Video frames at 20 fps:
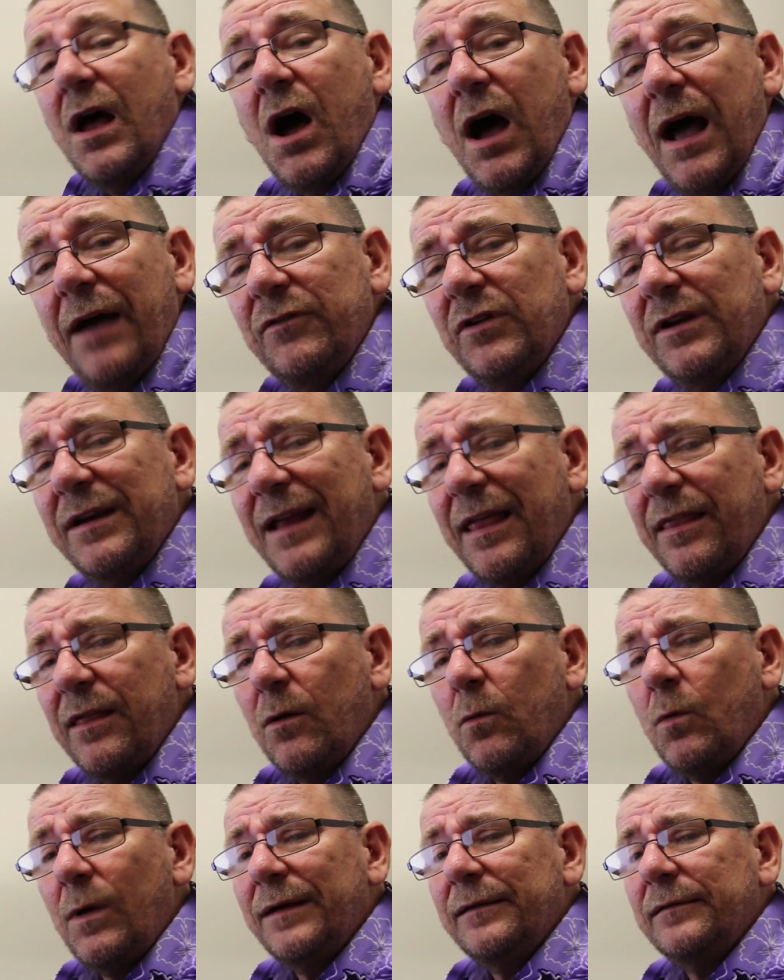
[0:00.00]
I've got
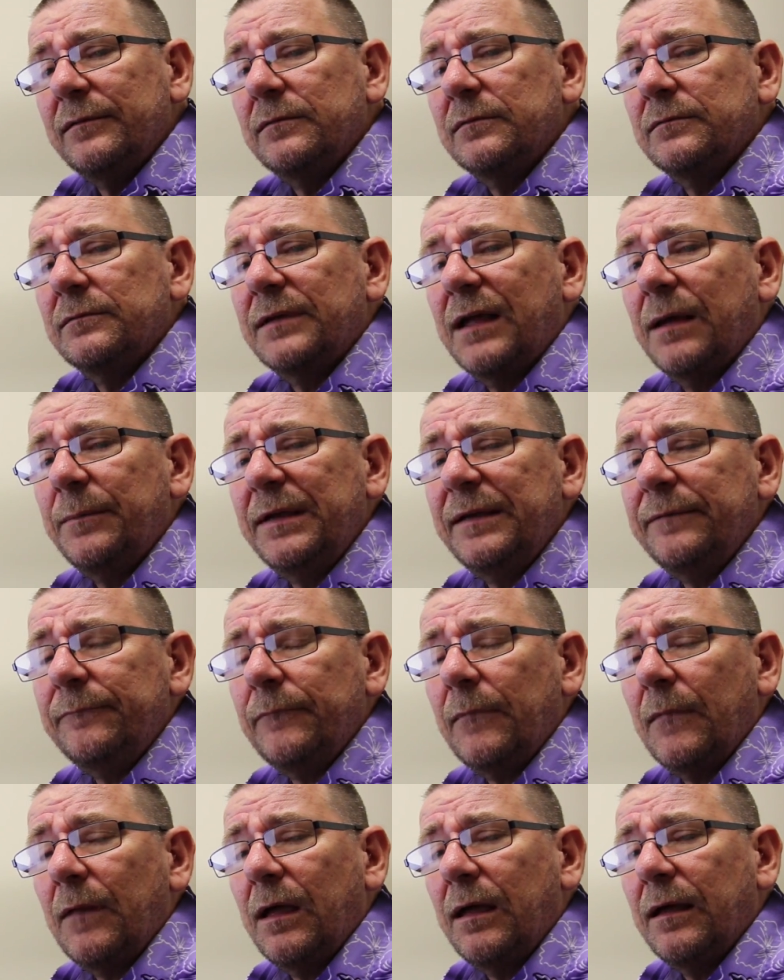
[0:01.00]
another one
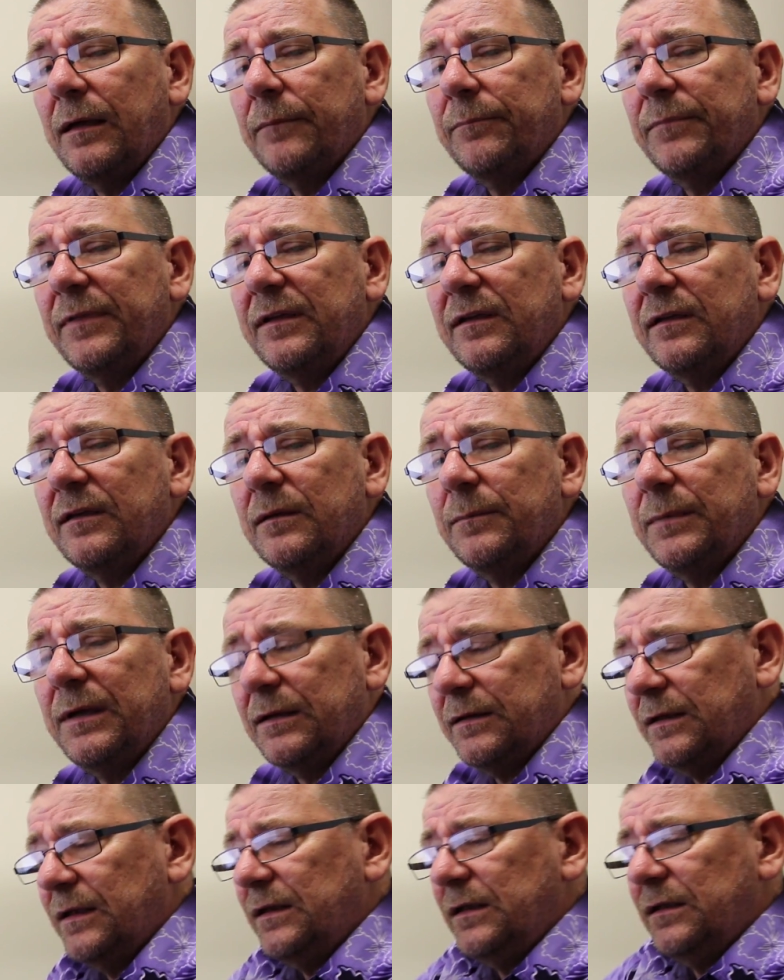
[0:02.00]
coming. I'm thinking
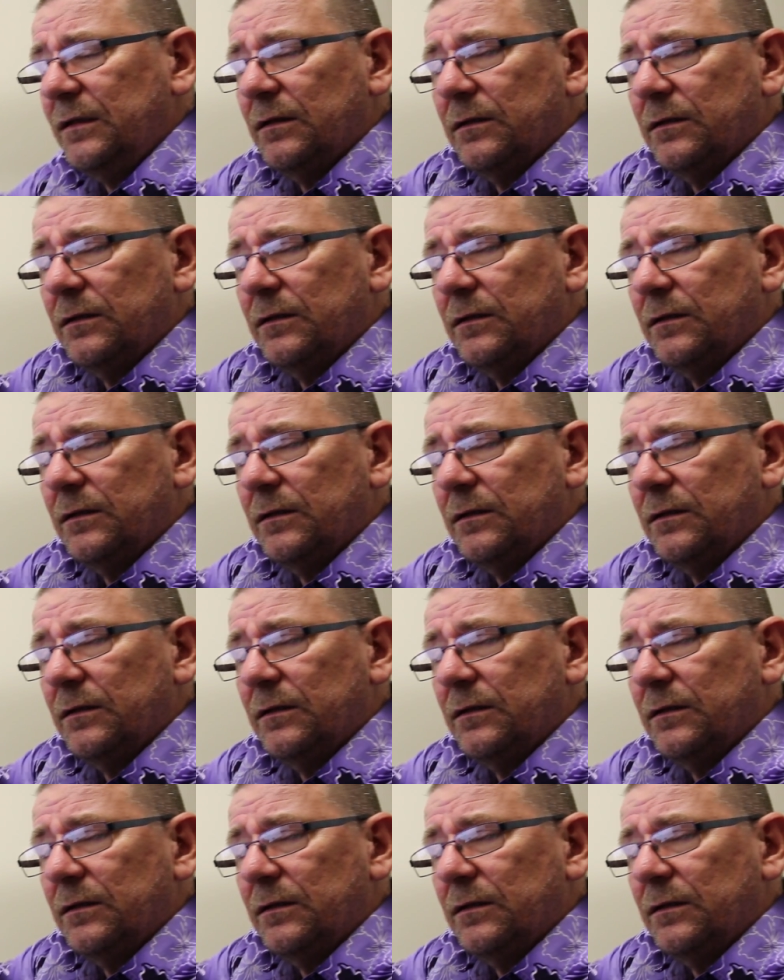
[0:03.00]
about getting.